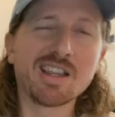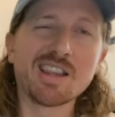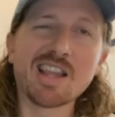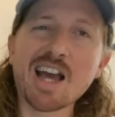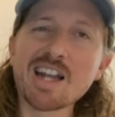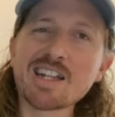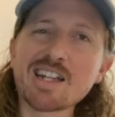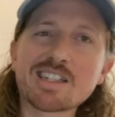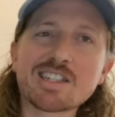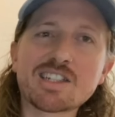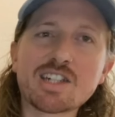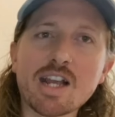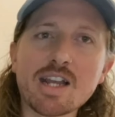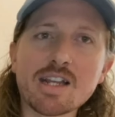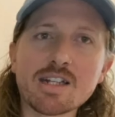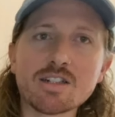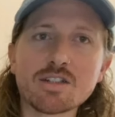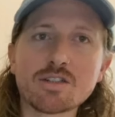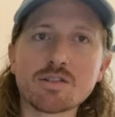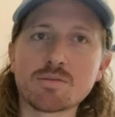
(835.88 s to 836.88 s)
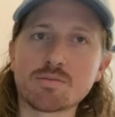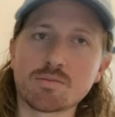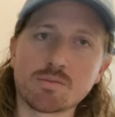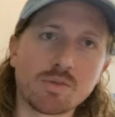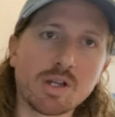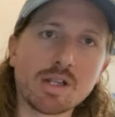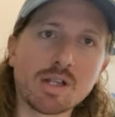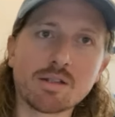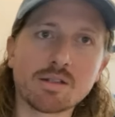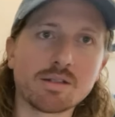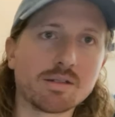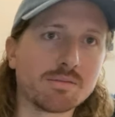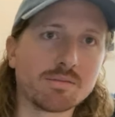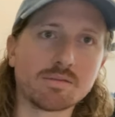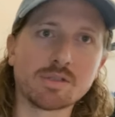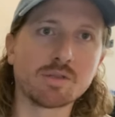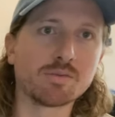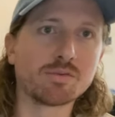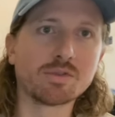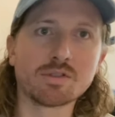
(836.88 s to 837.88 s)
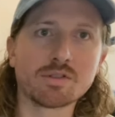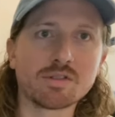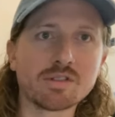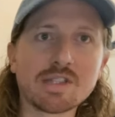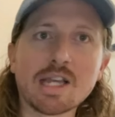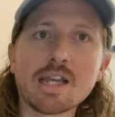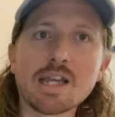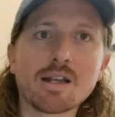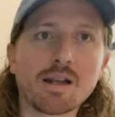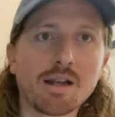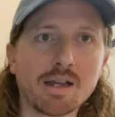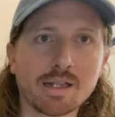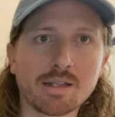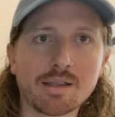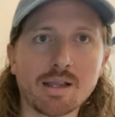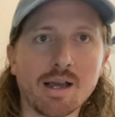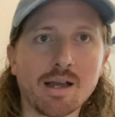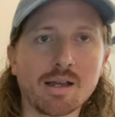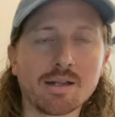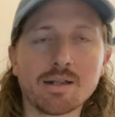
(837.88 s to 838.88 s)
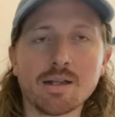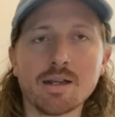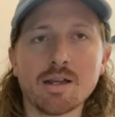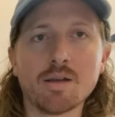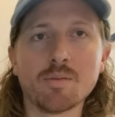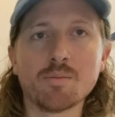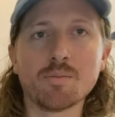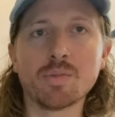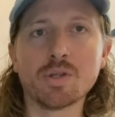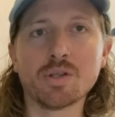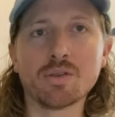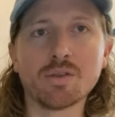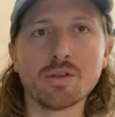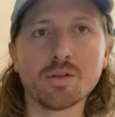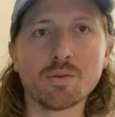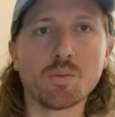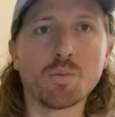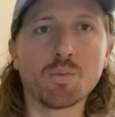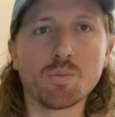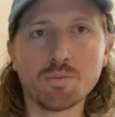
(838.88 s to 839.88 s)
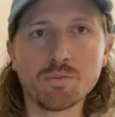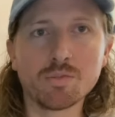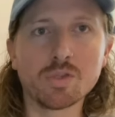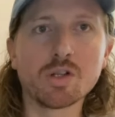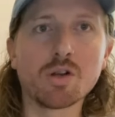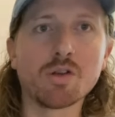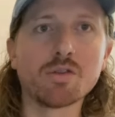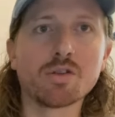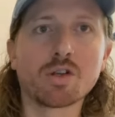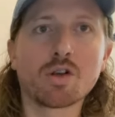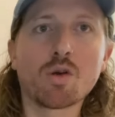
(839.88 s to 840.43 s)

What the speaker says: That exchange, whether it was said like that, but the